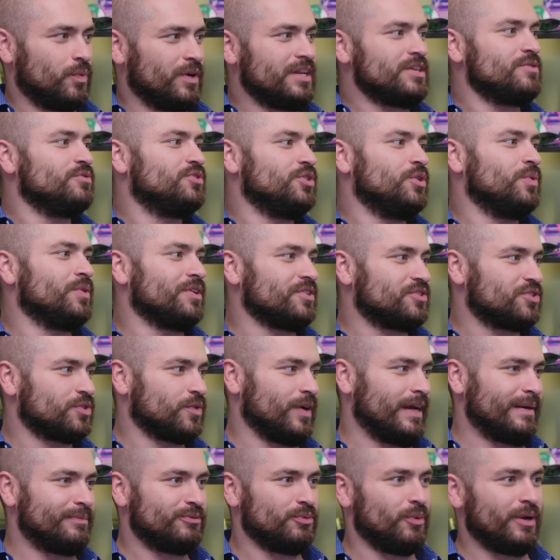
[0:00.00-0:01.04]
What do you do in a
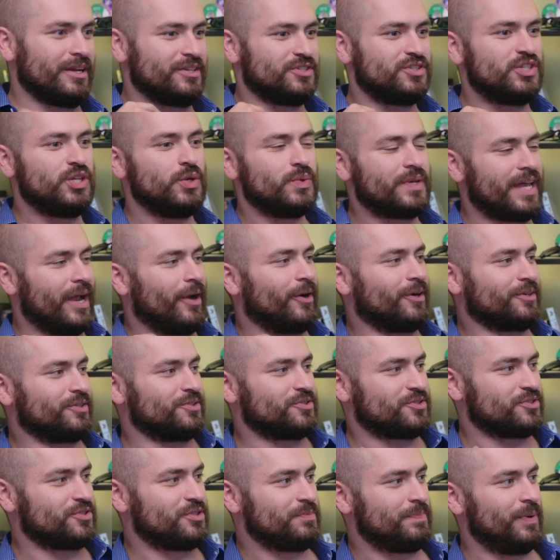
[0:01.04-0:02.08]
script when two
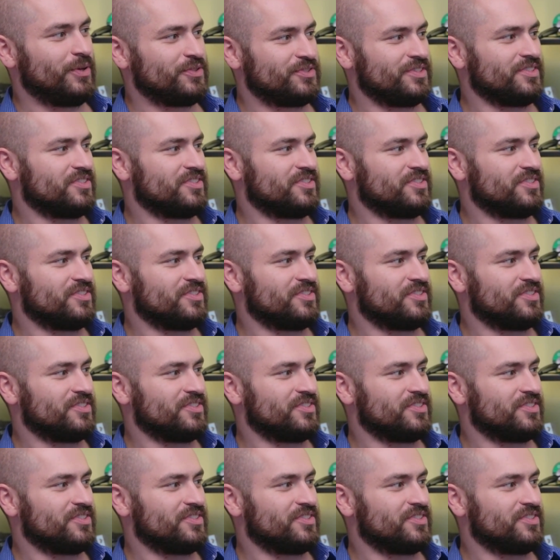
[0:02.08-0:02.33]
characters are supposed